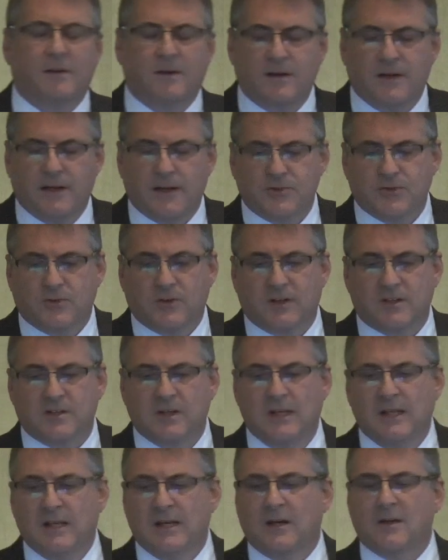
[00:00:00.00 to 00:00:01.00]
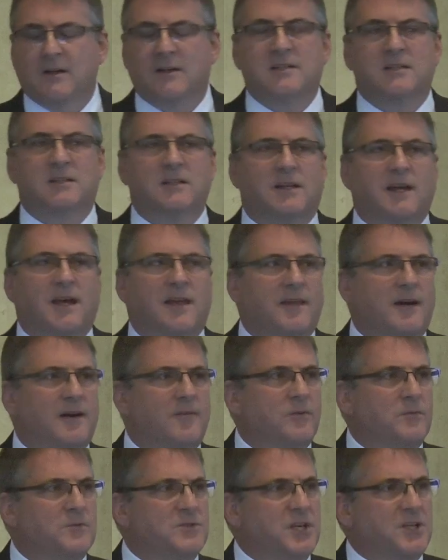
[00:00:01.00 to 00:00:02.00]
and electronics. And I didn't get that
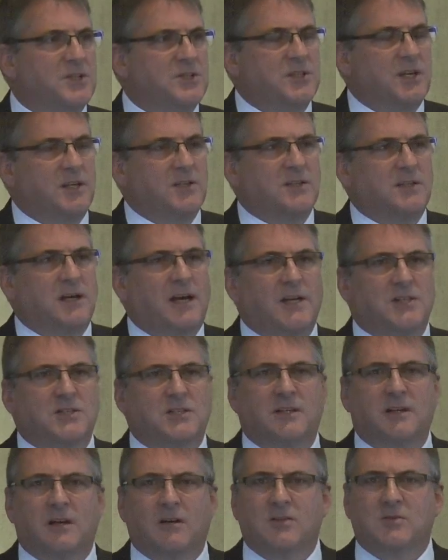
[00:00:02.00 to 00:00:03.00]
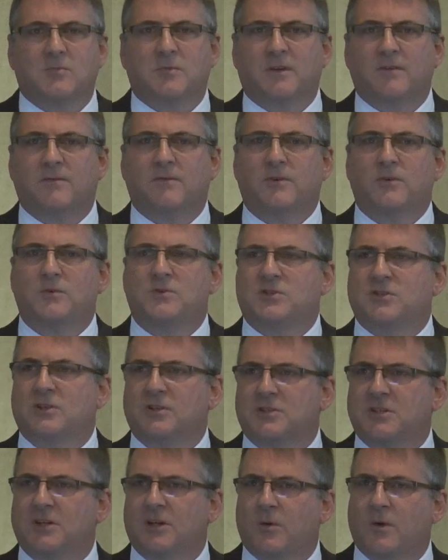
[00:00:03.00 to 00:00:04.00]
from Jess. Jess actually asked me a few
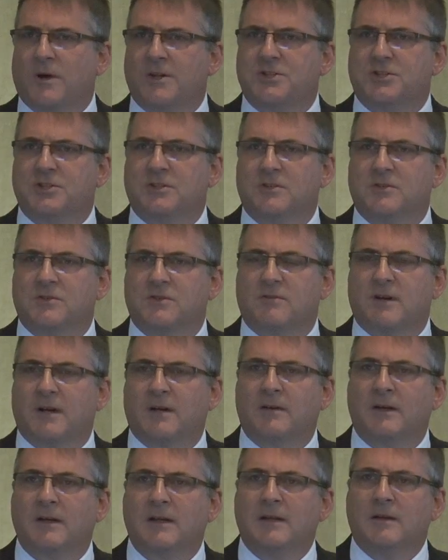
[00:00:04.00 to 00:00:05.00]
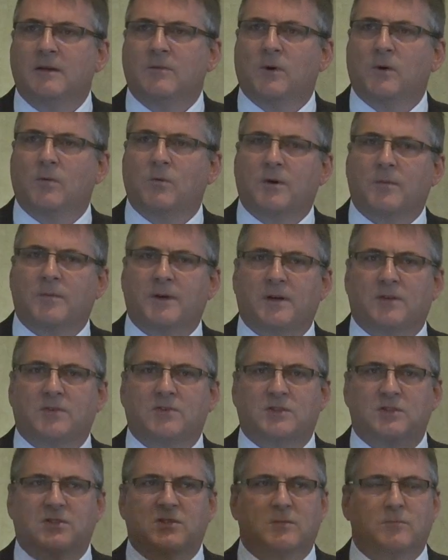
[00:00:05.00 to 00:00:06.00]
searching questions around, well, what about
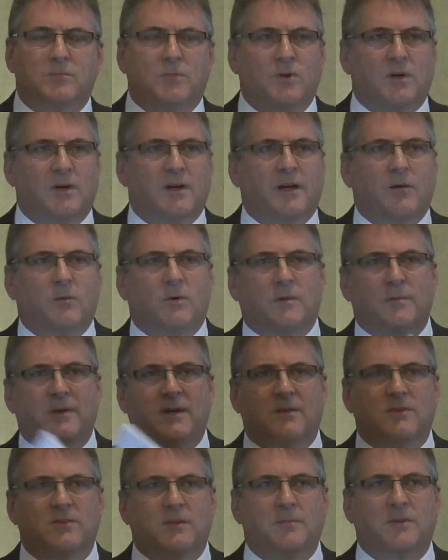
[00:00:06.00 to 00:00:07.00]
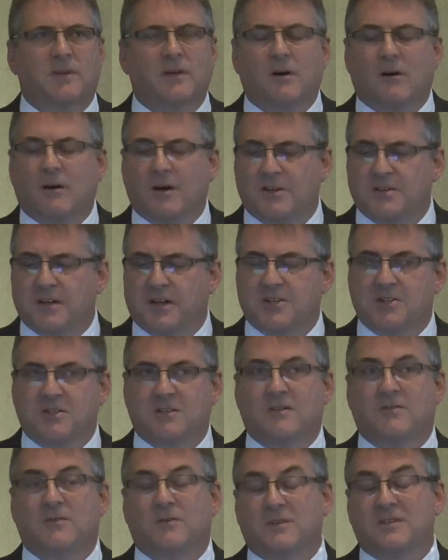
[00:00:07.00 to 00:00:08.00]
system modelling? What about some of the architecture?
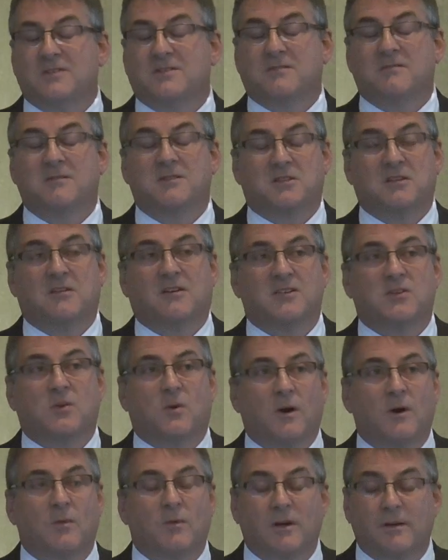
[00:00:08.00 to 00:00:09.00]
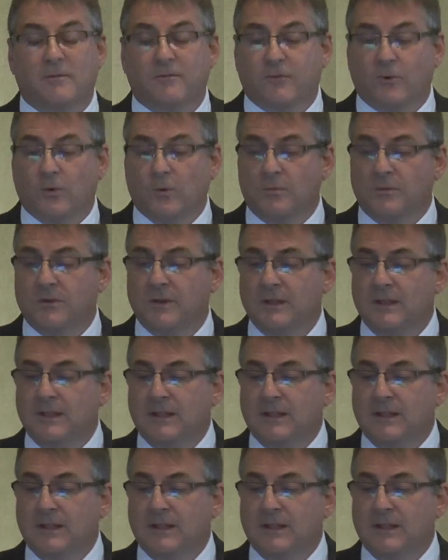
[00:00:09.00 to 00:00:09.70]
I thought this guy's quite well informed.